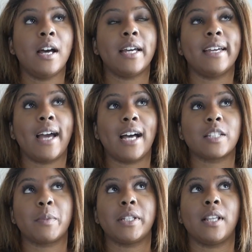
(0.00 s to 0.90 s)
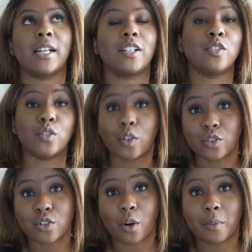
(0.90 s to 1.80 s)
it has been like
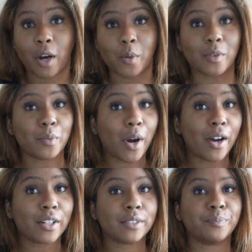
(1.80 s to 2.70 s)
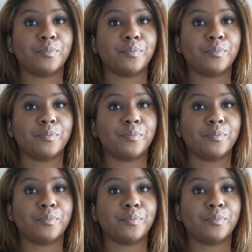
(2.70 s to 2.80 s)
non-stop go with work